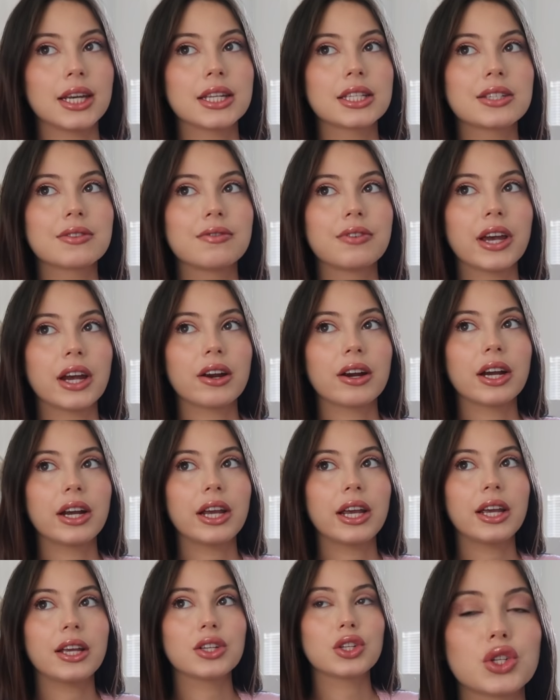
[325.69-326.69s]
It's
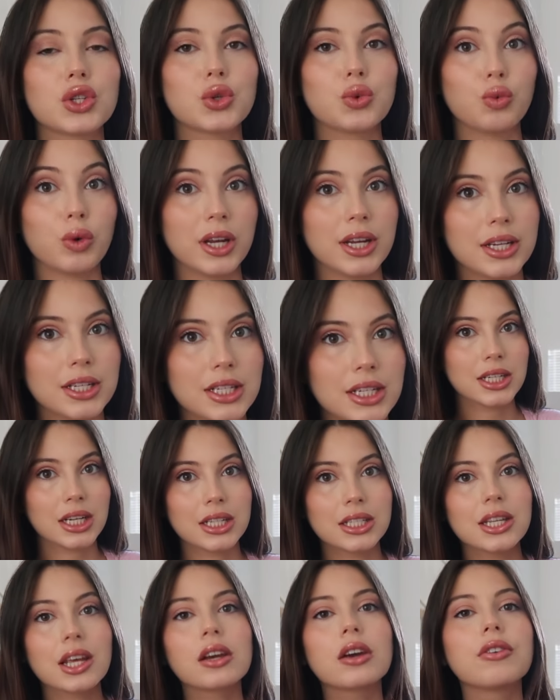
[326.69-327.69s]
very sweet. It
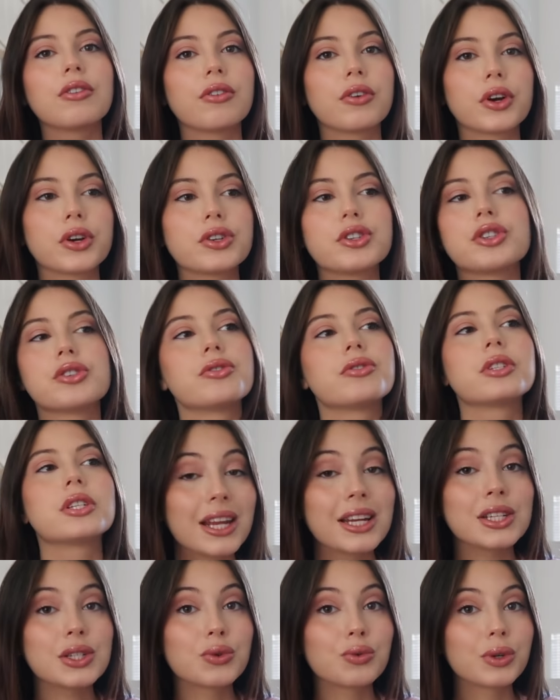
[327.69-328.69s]
tastes like a fruit juice.
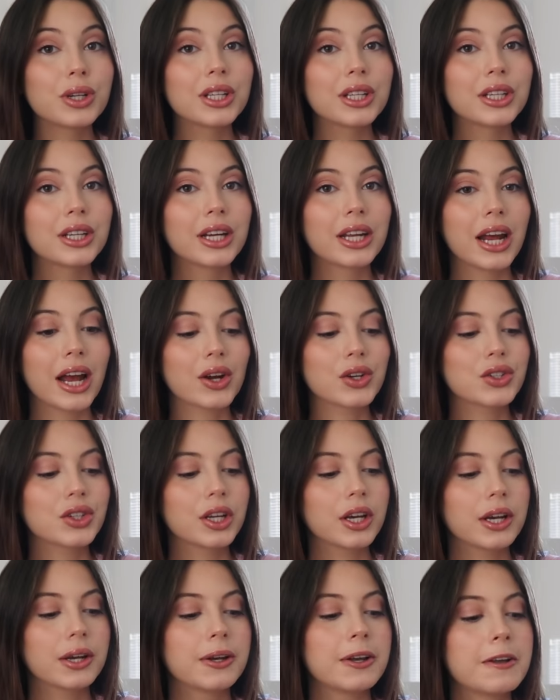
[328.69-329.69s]
It is really good
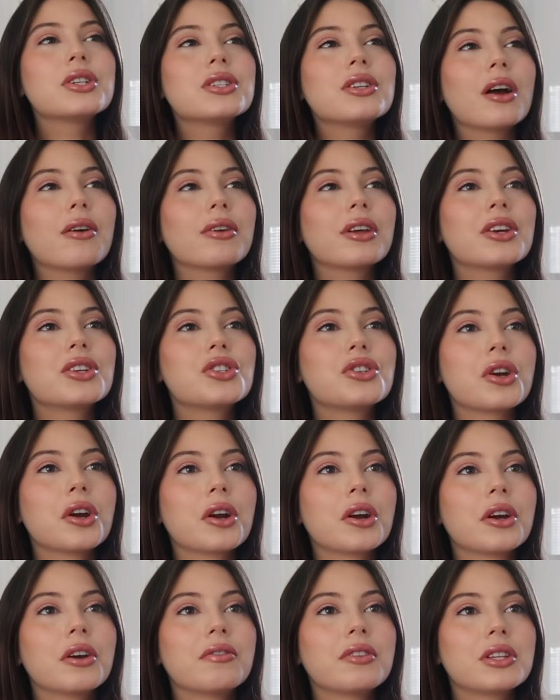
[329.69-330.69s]
actually. I'm just not really
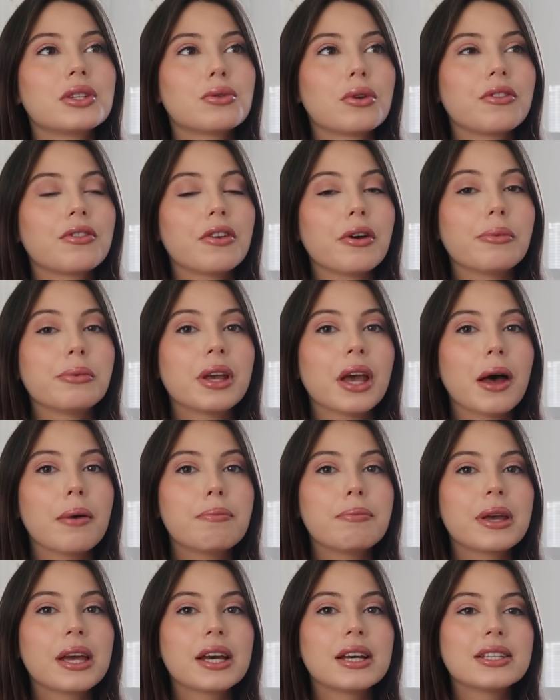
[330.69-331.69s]
sure if this will fill me
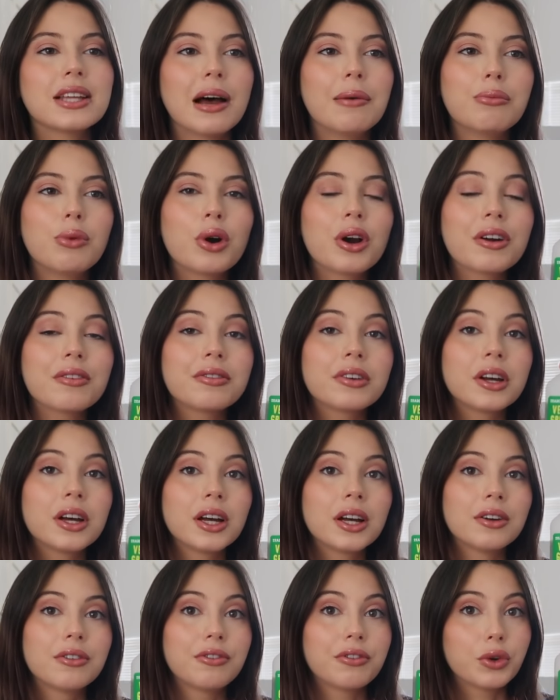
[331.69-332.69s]
up because I'm more of
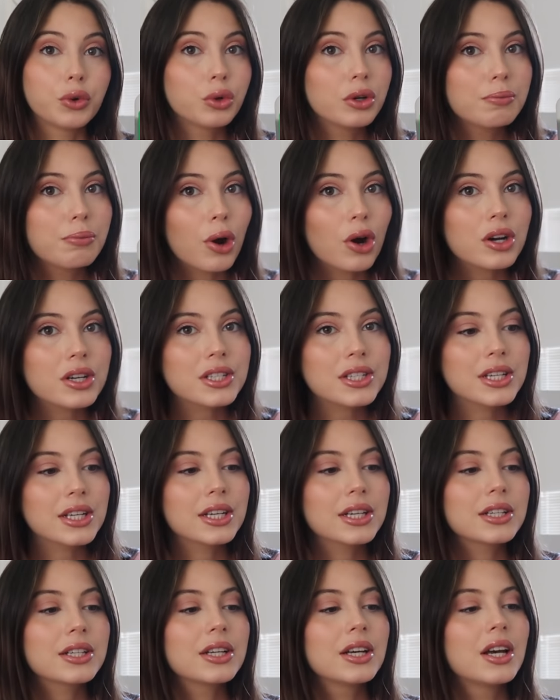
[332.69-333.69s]
a food
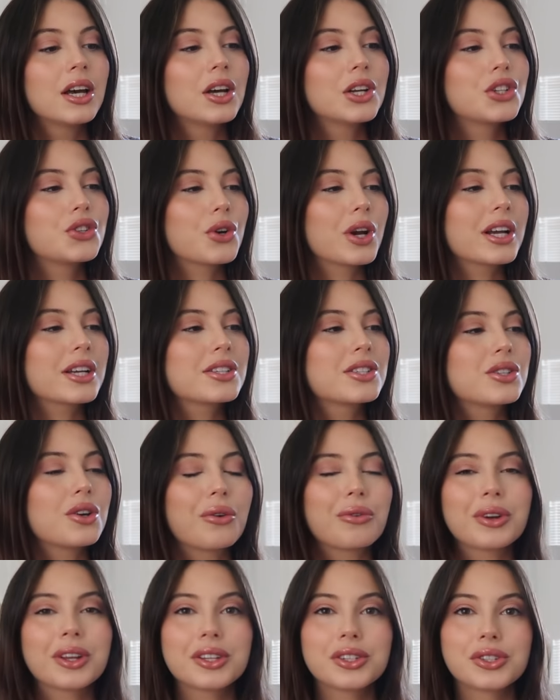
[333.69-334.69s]
person. Drinks
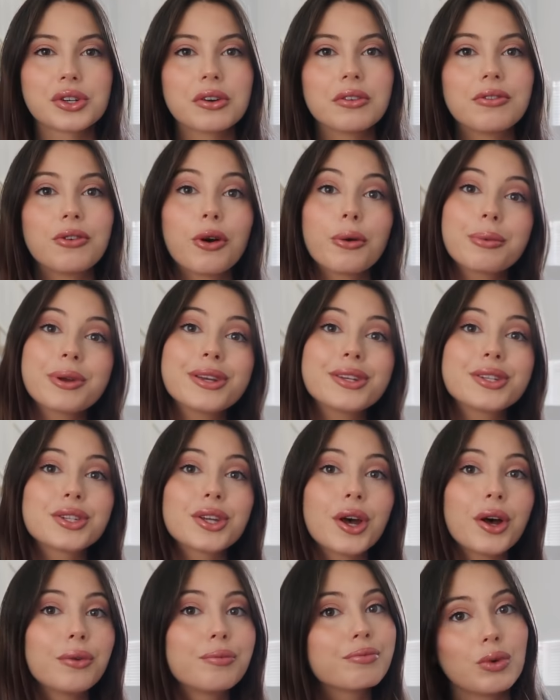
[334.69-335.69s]
don't really do it for me,
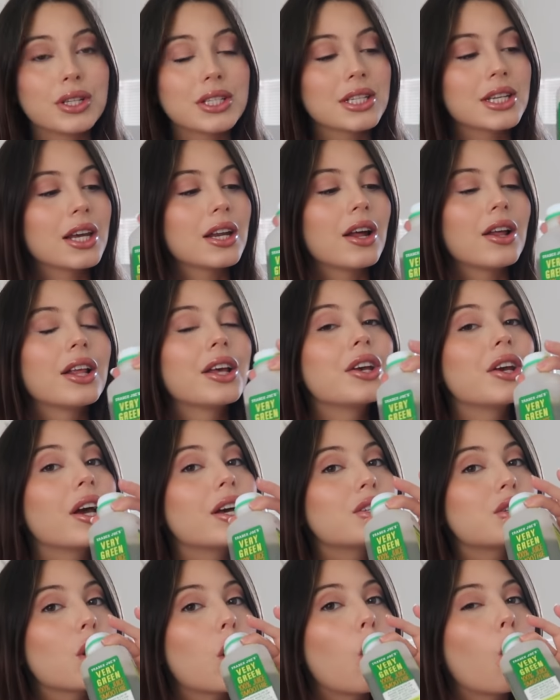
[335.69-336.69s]
so we'll see and I'll let you
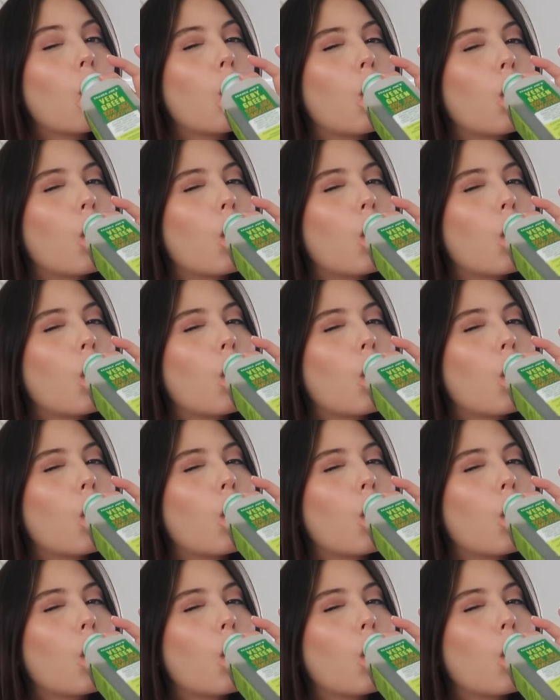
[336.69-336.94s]
guys know.